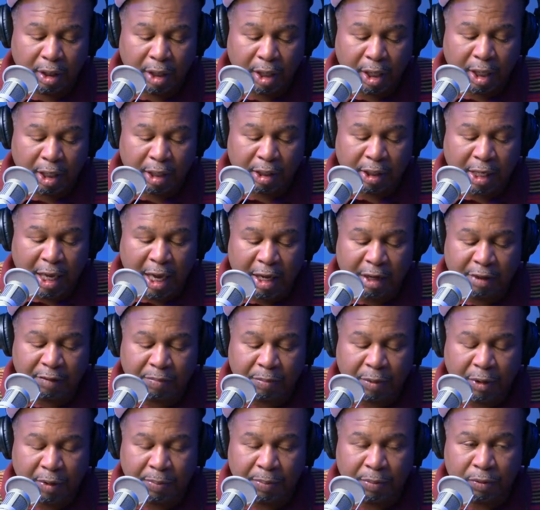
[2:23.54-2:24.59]
a lot
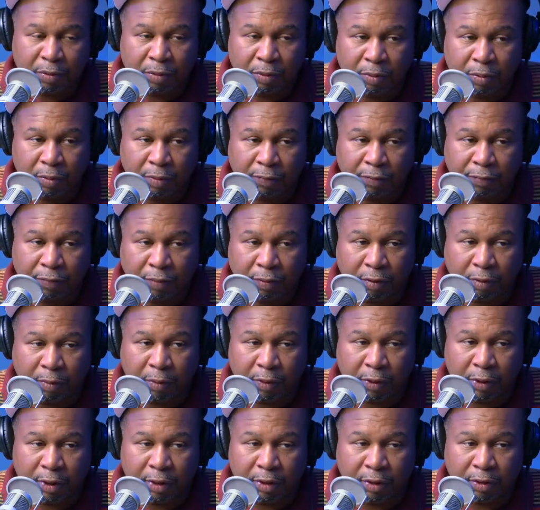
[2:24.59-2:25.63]
of people who were
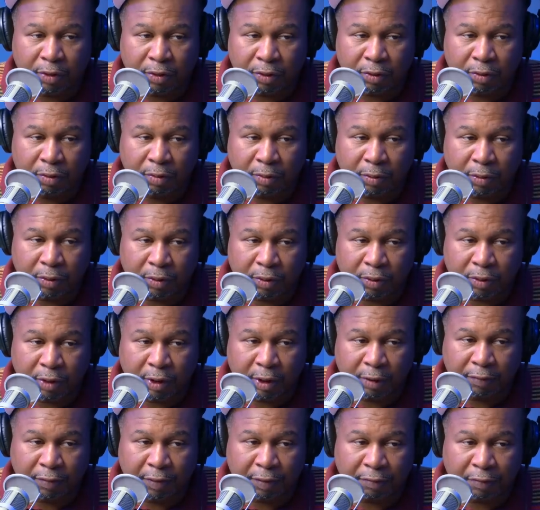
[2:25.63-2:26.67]
former consumers
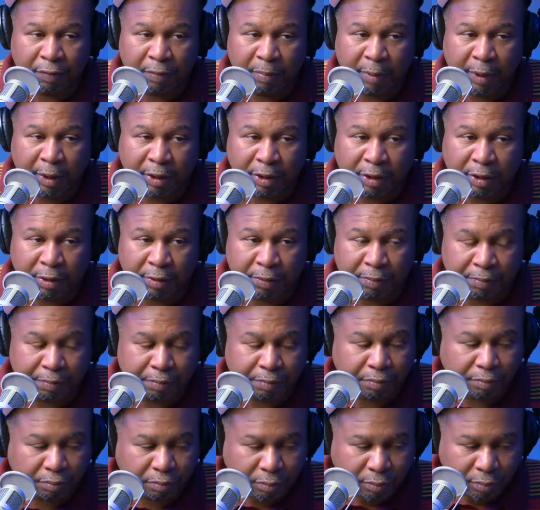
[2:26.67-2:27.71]
of information
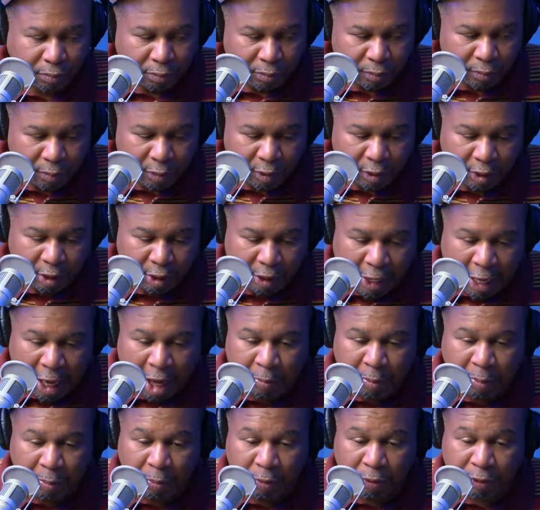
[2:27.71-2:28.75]

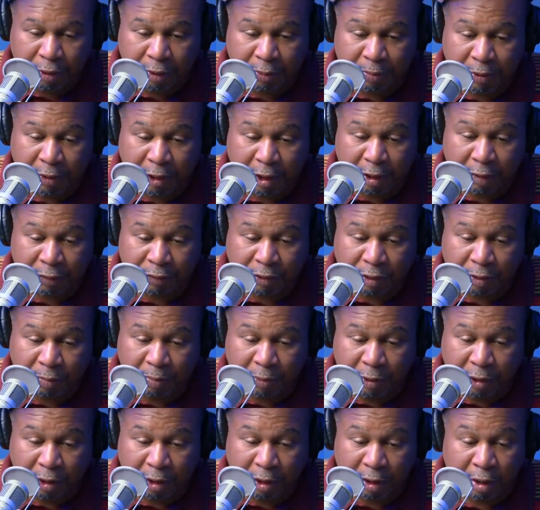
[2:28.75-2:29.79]
now purport themselves to
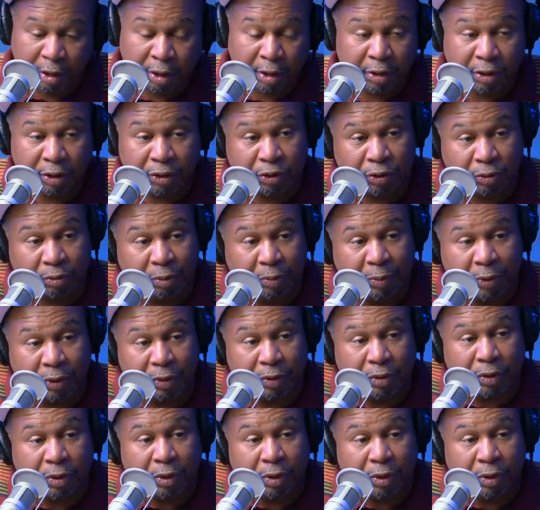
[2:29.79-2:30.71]
be distributors